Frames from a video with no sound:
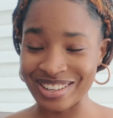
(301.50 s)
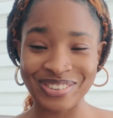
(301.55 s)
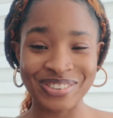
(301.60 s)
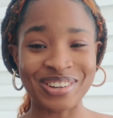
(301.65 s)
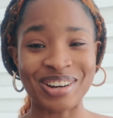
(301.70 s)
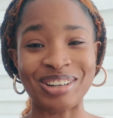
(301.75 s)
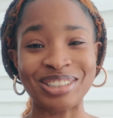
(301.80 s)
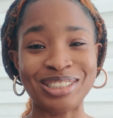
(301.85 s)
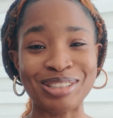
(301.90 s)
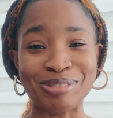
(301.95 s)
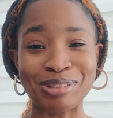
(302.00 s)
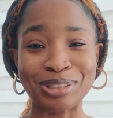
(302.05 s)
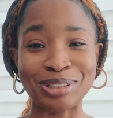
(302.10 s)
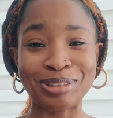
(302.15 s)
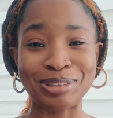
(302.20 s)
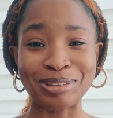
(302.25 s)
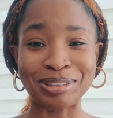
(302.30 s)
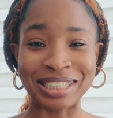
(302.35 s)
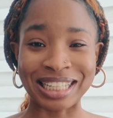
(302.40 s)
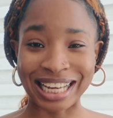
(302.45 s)
I felt it was
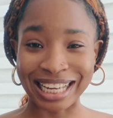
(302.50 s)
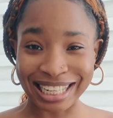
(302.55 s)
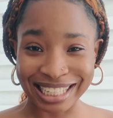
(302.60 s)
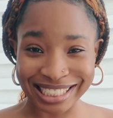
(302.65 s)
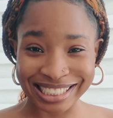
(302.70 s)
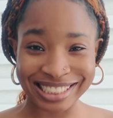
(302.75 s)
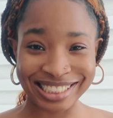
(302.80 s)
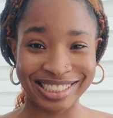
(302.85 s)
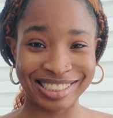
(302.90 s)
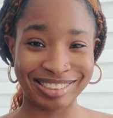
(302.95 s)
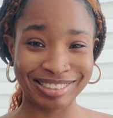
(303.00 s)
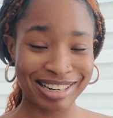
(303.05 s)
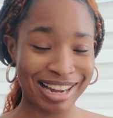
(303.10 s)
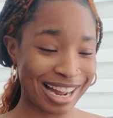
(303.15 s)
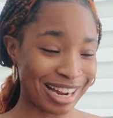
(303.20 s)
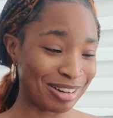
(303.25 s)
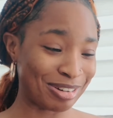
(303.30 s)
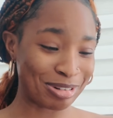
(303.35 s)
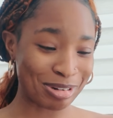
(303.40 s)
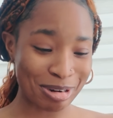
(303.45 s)
too girlish.
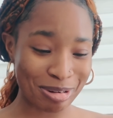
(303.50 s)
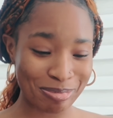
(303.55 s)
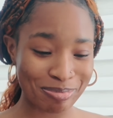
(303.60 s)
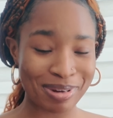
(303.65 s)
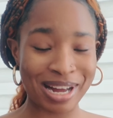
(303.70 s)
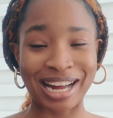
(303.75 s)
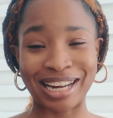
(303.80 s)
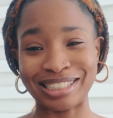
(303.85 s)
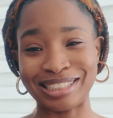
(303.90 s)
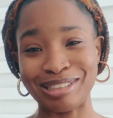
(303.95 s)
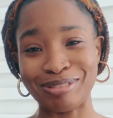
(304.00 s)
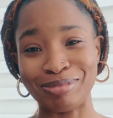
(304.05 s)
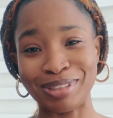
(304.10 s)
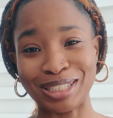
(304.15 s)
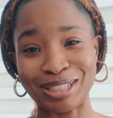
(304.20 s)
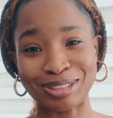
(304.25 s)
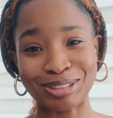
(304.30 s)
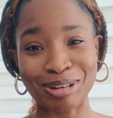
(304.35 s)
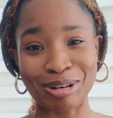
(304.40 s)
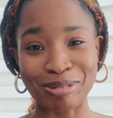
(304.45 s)
I grew up actually
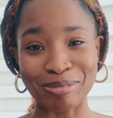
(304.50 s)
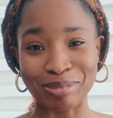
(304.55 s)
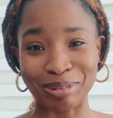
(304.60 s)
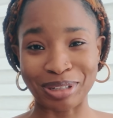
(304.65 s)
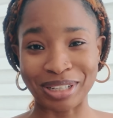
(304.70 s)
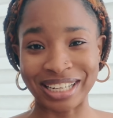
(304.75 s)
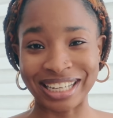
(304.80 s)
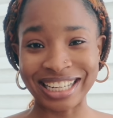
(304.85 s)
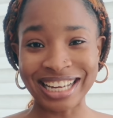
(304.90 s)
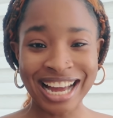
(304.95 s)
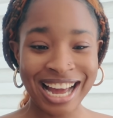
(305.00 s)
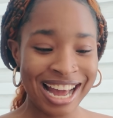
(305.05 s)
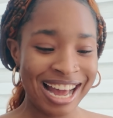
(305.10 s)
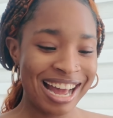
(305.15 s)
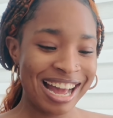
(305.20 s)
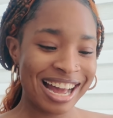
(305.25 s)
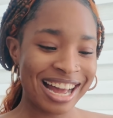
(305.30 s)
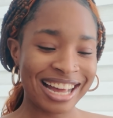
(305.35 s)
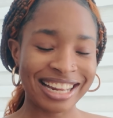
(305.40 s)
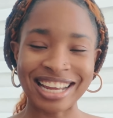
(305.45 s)
being a tomboy,
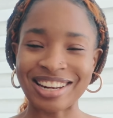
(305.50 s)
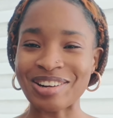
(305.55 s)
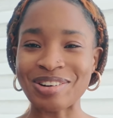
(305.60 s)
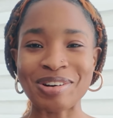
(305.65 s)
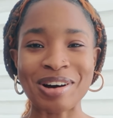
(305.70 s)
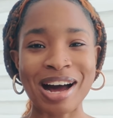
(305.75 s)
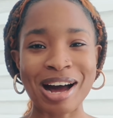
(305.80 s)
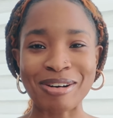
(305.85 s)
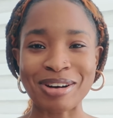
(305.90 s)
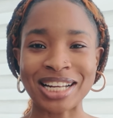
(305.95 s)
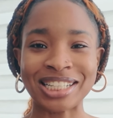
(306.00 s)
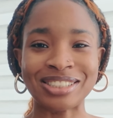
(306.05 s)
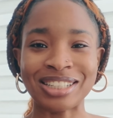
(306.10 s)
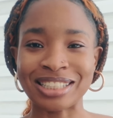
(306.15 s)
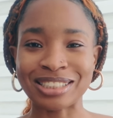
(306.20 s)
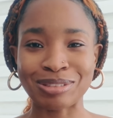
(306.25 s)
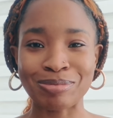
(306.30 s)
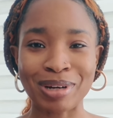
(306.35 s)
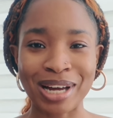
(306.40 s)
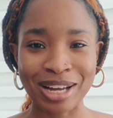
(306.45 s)
and I don't know how I
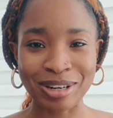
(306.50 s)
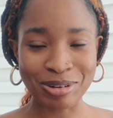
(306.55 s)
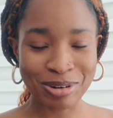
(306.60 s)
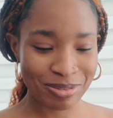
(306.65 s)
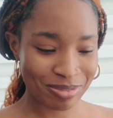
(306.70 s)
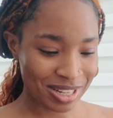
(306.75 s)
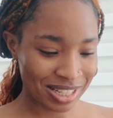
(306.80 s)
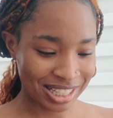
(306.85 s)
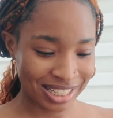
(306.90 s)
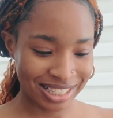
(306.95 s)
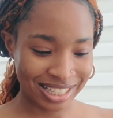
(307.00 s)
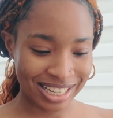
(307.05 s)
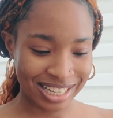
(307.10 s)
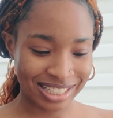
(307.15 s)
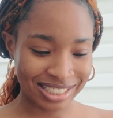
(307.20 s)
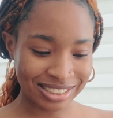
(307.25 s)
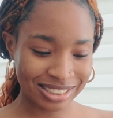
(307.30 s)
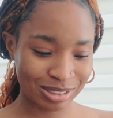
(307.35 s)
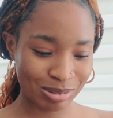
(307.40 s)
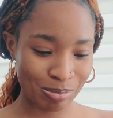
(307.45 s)
transpired over the
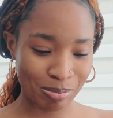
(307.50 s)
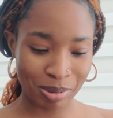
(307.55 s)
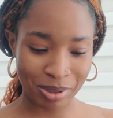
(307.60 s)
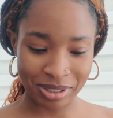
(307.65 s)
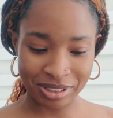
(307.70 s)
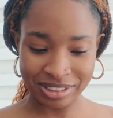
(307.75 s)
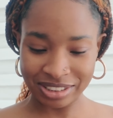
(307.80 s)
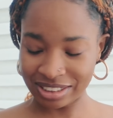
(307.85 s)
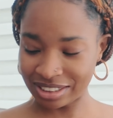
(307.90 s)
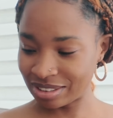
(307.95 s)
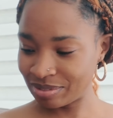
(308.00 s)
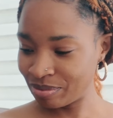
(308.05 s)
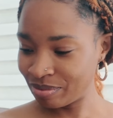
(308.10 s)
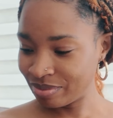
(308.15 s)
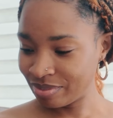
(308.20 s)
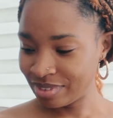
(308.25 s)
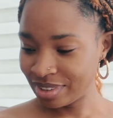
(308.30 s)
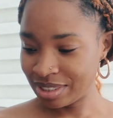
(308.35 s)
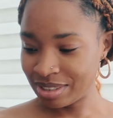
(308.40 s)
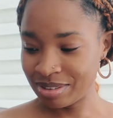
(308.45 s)
years, but
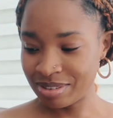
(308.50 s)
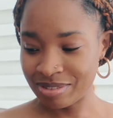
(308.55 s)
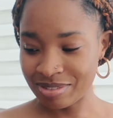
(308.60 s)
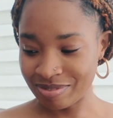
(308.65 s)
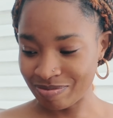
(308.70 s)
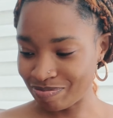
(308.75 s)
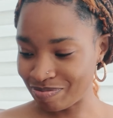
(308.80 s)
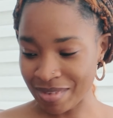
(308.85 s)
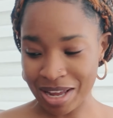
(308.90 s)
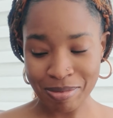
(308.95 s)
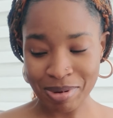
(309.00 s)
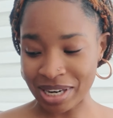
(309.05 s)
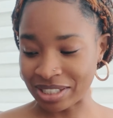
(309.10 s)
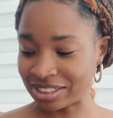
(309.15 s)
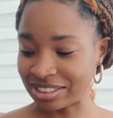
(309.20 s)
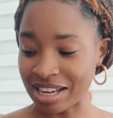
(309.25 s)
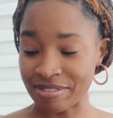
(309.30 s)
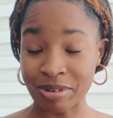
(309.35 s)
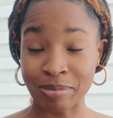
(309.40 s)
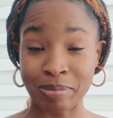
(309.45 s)
maybe I
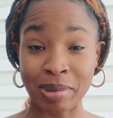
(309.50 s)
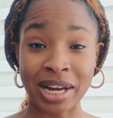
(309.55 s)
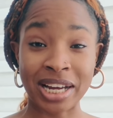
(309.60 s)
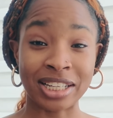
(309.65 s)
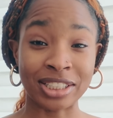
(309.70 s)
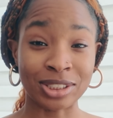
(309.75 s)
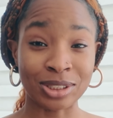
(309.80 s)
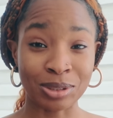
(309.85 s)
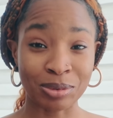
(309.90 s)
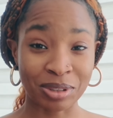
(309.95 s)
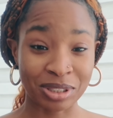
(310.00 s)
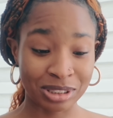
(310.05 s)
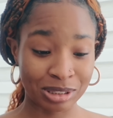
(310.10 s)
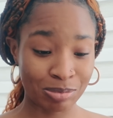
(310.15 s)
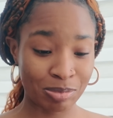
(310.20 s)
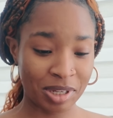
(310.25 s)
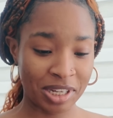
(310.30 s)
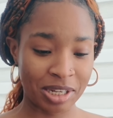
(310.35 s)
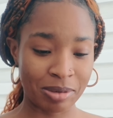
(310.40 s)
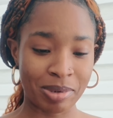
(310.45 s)
just have a bias towards
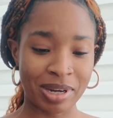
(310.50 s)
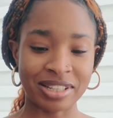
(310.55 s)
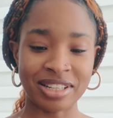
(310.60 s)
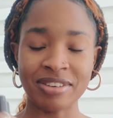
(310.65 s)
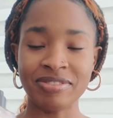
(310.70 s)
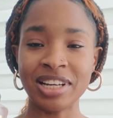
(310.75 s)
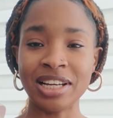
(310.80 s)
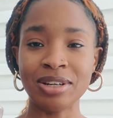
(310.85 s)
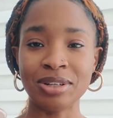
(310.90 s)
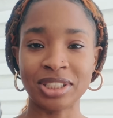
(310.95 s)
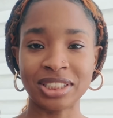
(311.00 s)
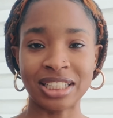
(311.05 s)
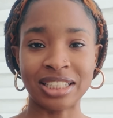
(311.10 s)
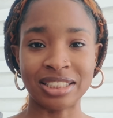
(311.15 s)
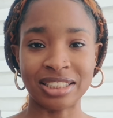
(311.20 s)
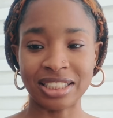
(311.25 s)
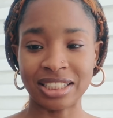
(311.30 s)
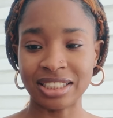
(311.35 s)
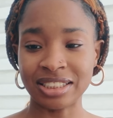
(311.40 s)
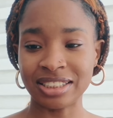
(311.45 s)
pink. But I definitely looked
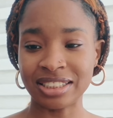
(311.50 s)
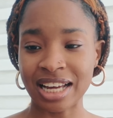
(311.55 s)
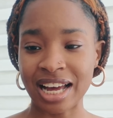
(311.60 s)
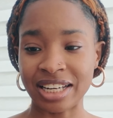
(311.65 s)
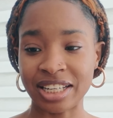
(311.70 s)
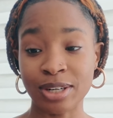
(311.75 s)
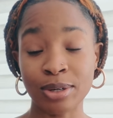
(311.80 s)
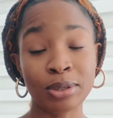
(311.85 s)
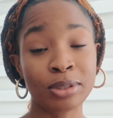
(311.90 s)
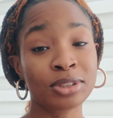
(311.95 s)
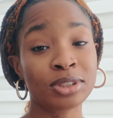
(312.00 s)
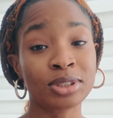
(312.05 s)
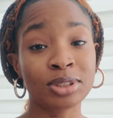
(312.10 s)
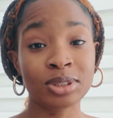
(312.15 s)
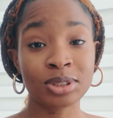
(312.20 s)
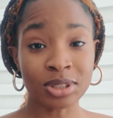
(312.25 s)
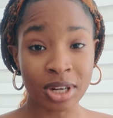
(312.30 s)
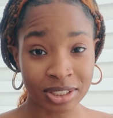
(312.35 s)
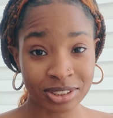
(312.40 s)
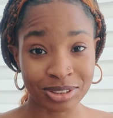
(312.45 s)
at this and it looked
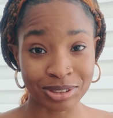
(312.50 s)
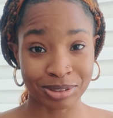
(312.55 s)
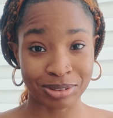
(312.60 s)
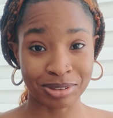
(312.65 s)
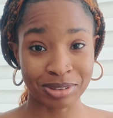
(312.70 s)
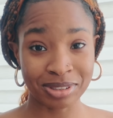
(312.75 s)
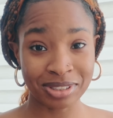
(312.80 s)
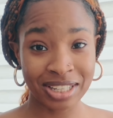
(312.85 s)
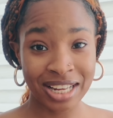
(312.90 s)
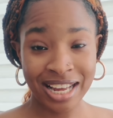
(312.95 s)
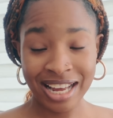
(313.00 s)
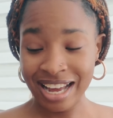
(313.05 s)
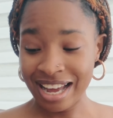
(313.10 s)
subtle.